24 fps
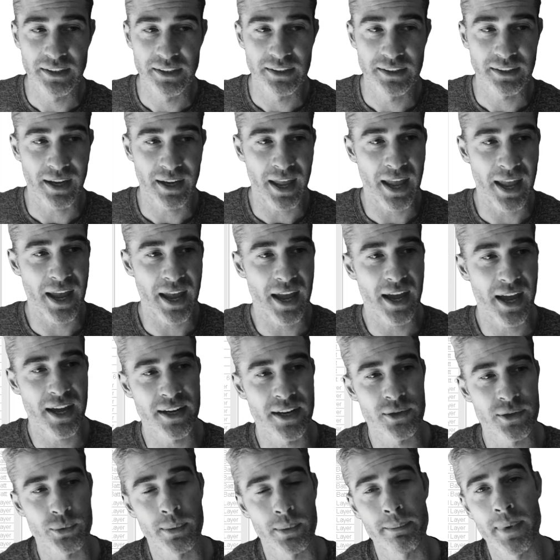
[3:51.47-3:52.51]

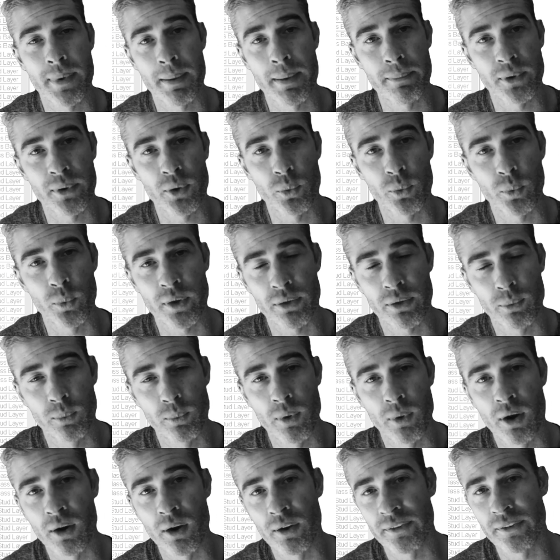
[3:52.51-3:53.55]
And remember with
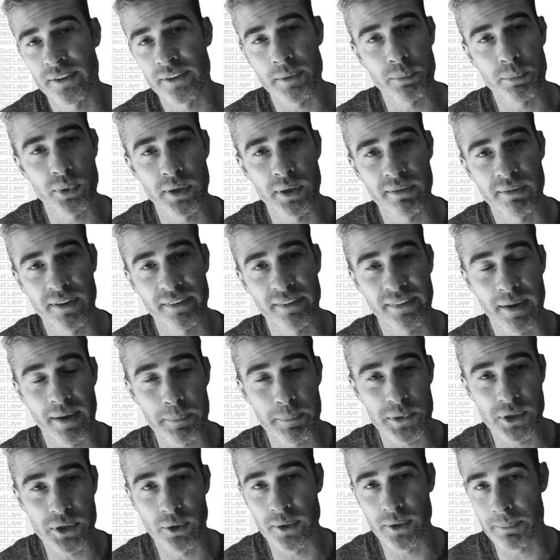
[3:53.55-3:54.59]
walls in a previous
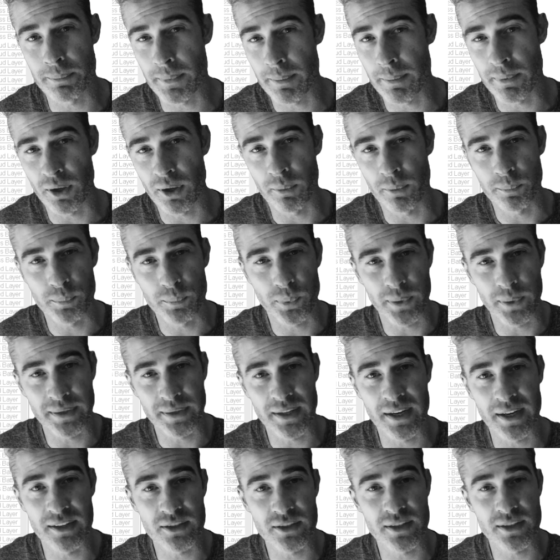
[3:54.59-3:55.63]
episode, and maybe I'll bring
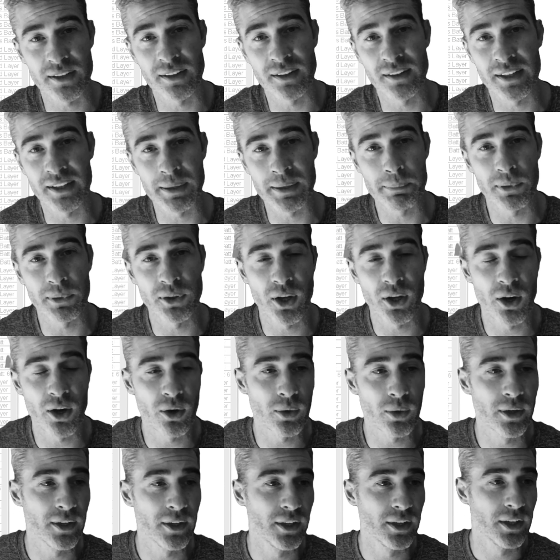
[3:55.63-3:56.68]
that into the link
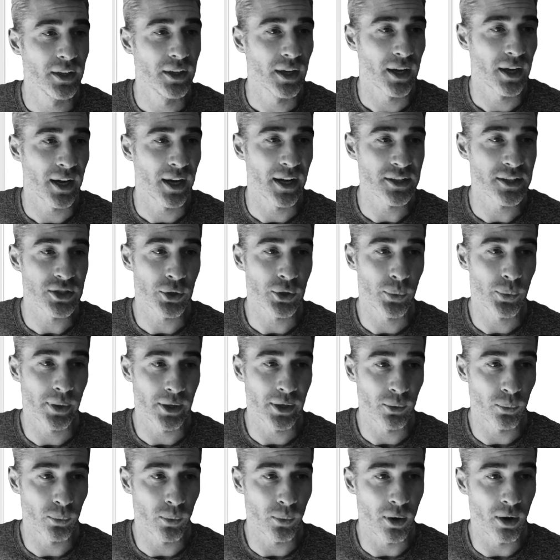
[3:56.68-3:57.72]
below, to create
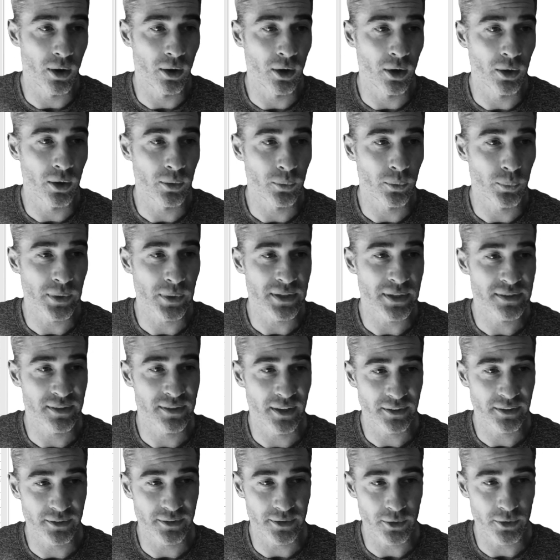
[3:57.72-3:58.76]
a wall, we
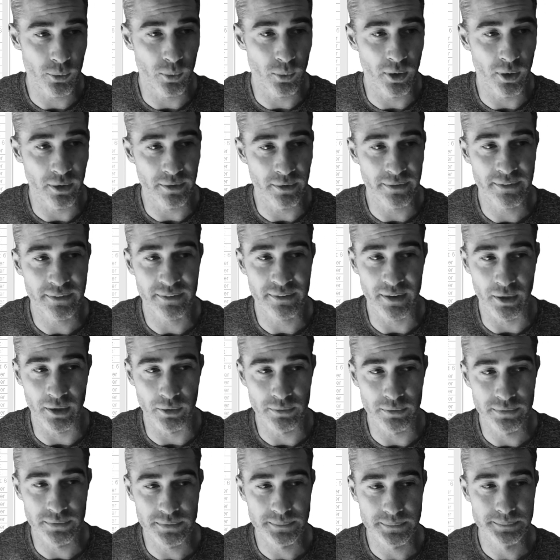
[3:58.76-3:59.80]
select on the wall
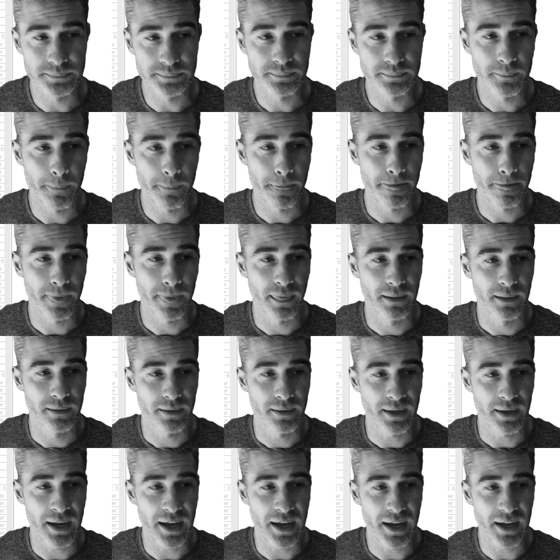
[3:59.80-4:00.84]
itself.
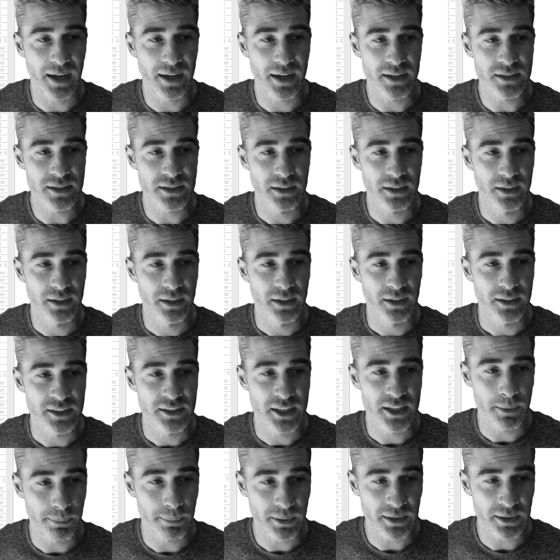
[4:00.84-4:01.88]
And
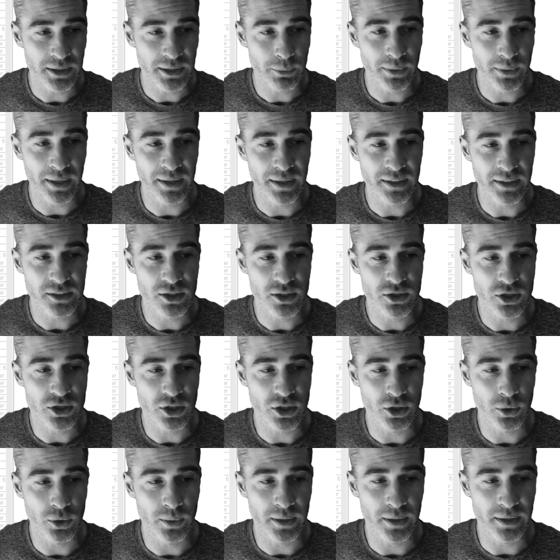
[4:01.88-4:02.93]
typically what I like to
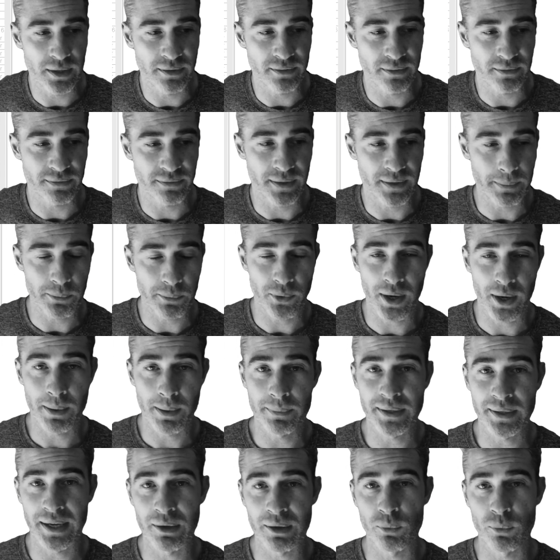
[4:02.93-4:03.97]
do is if I'm
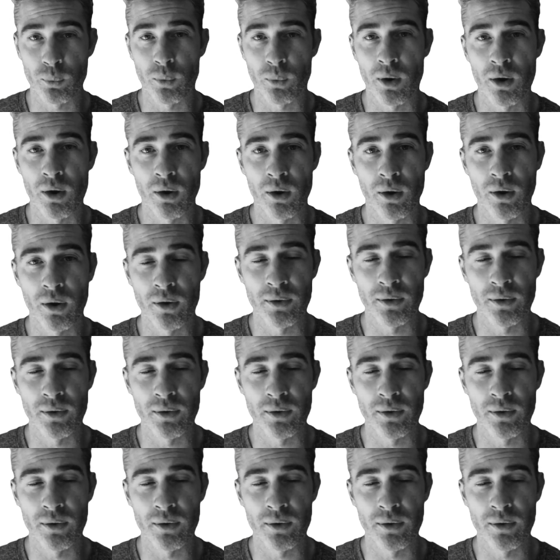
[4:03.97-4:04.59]
grabbing a wall,